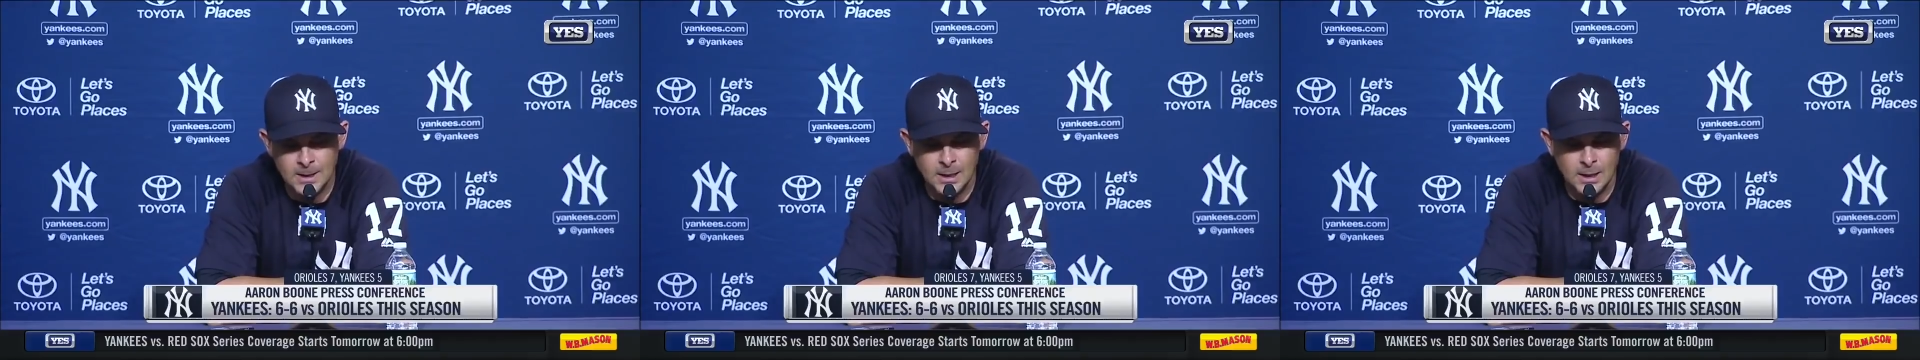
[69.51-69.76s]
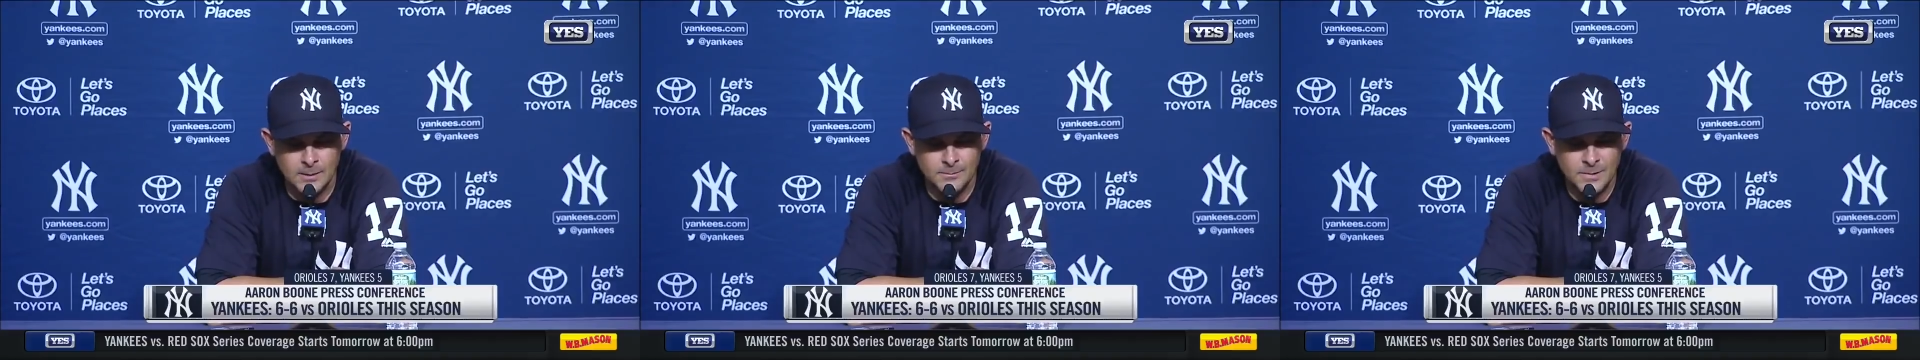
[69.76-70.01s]

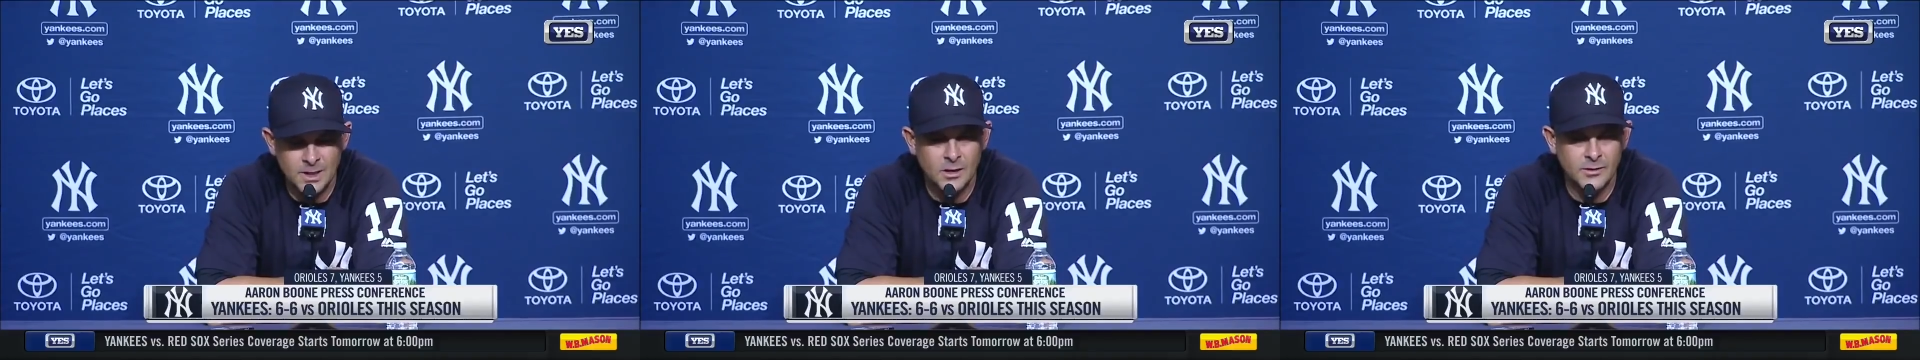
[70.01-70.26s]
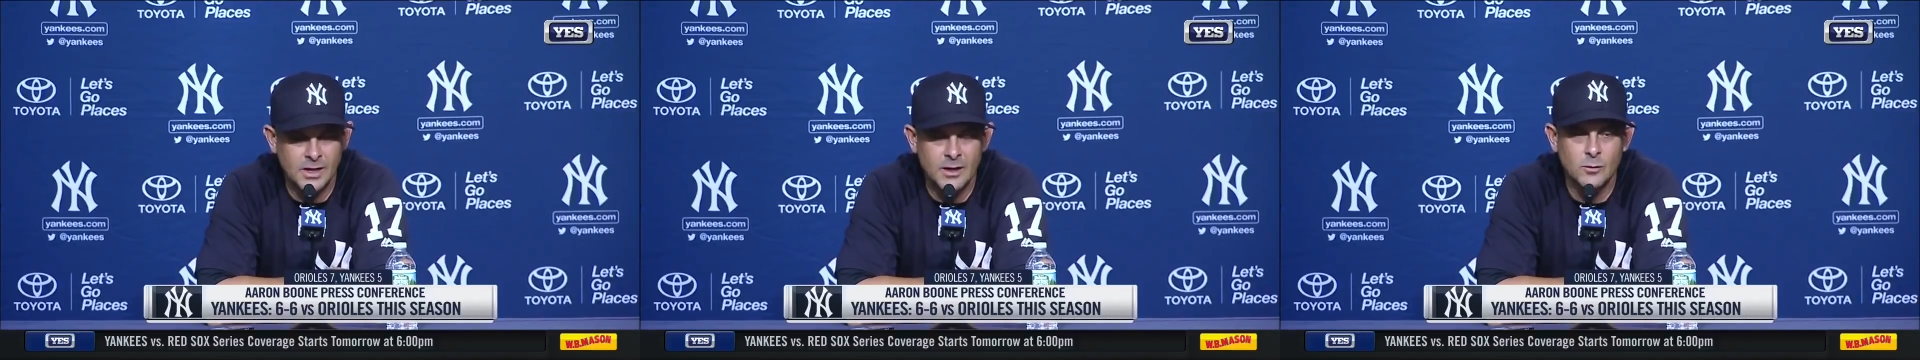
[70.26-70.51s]
Um, you
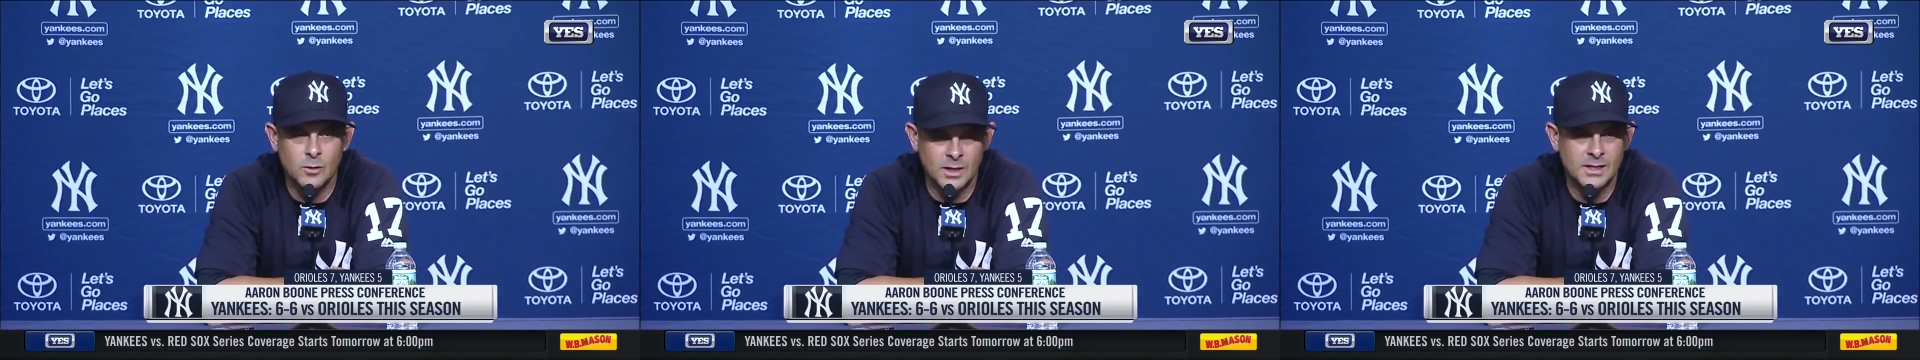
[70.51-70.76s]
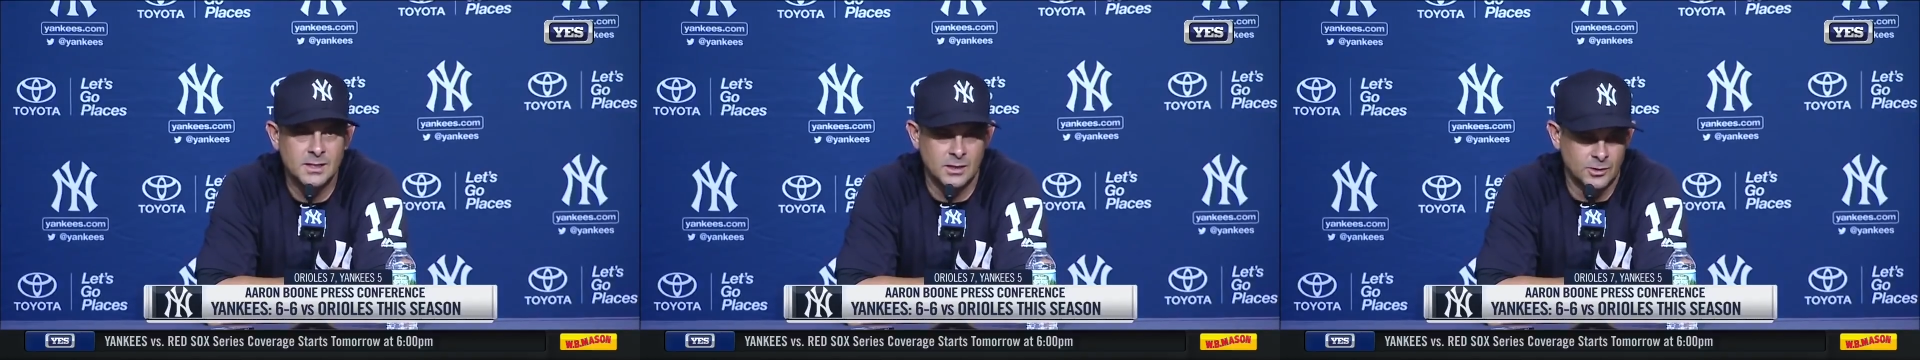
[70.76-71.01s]
know, the other
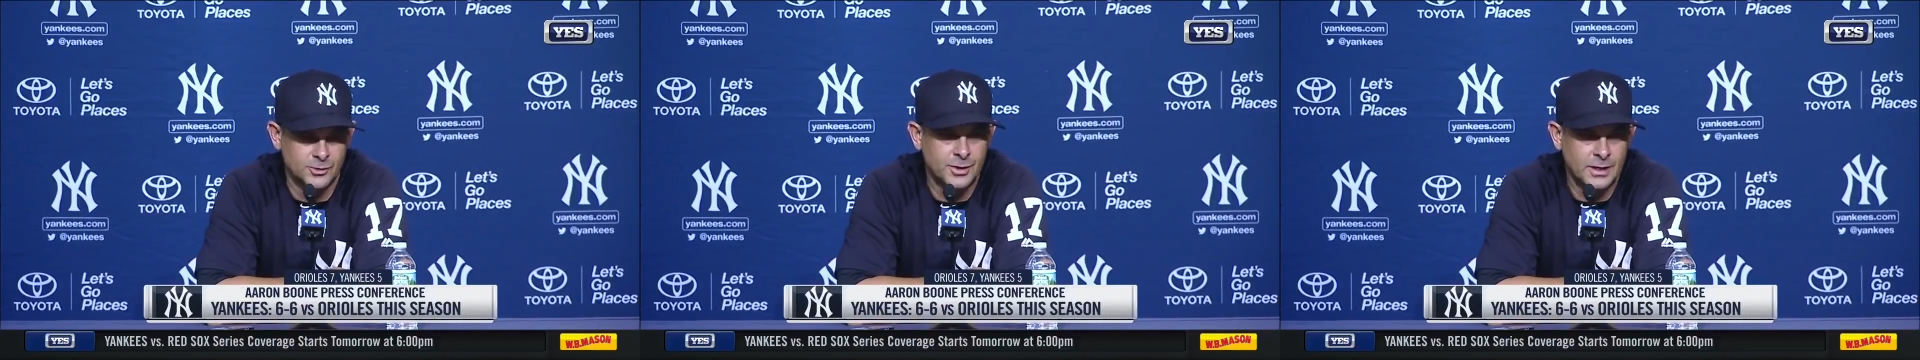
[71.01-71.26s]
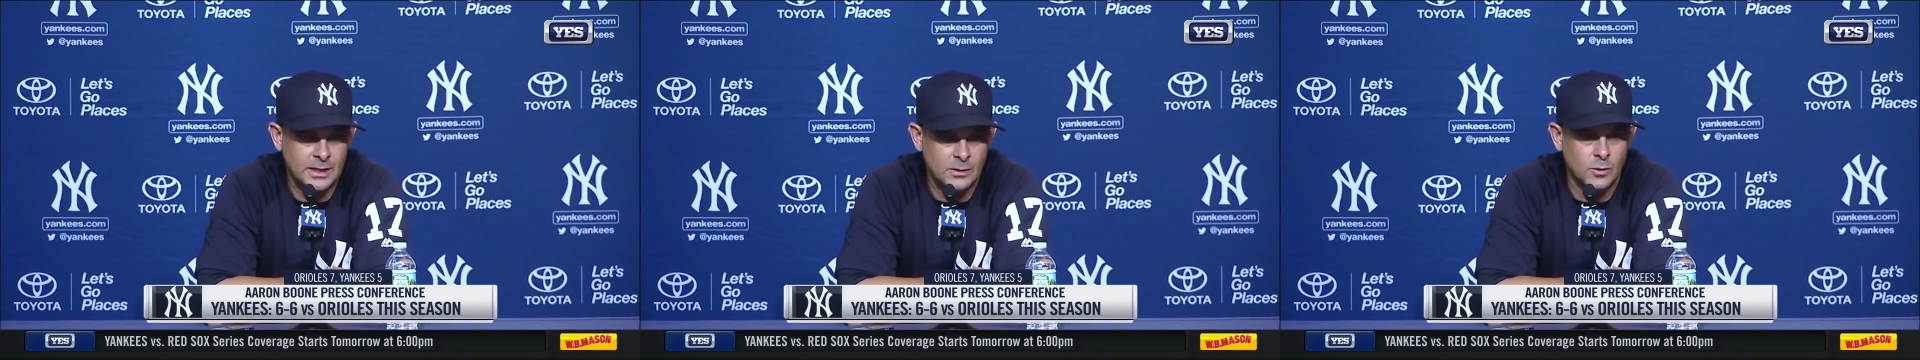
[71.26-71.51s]
one is a little
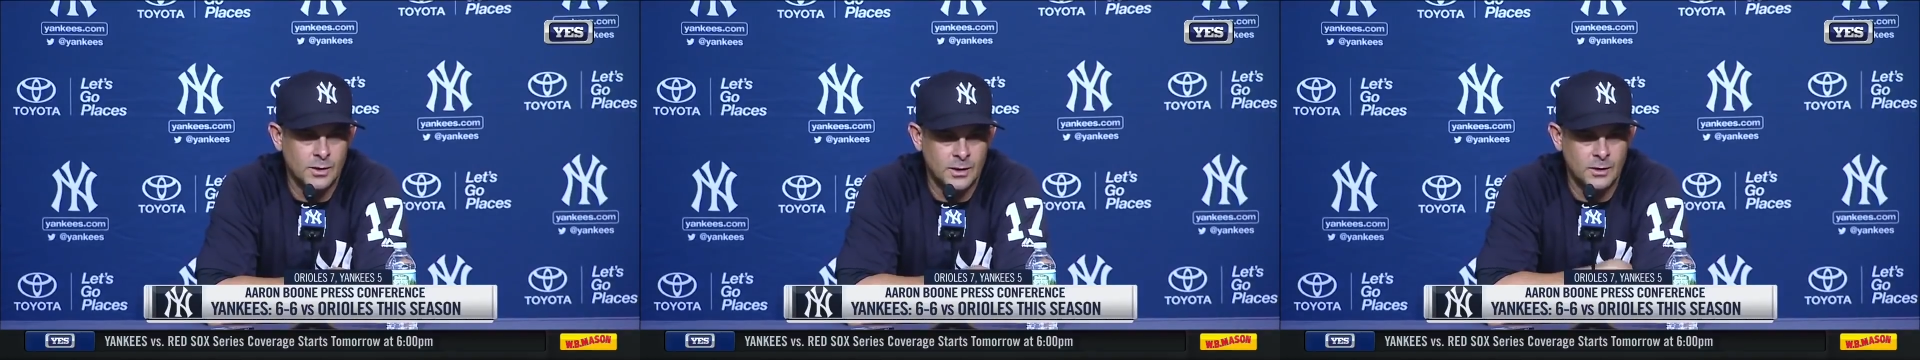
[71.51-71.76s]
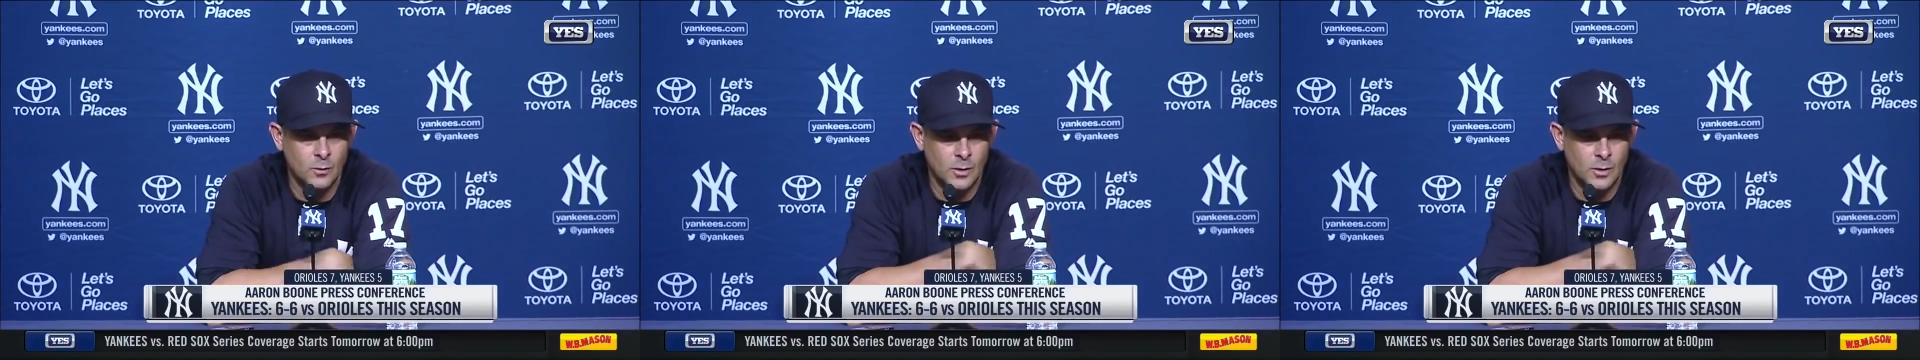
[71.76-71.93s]
tricky with